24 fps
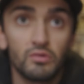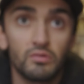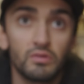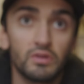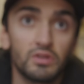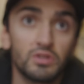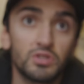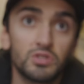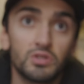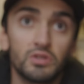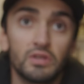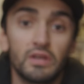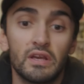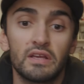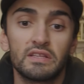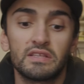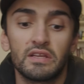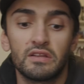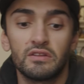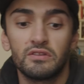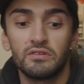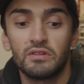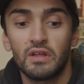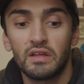I'm going to show you guys
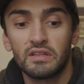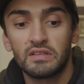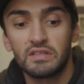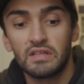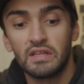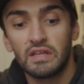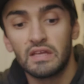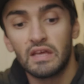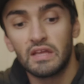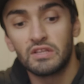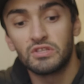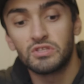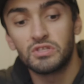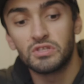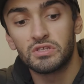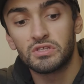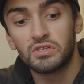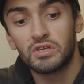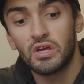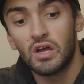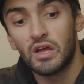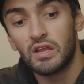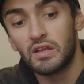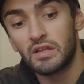how to do that today. I
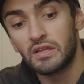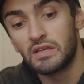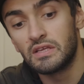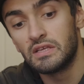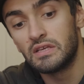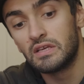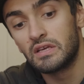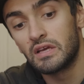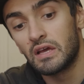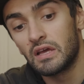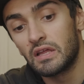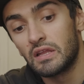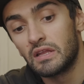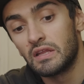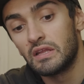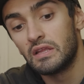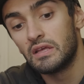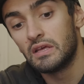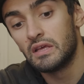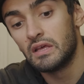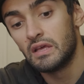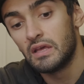just got a heat gun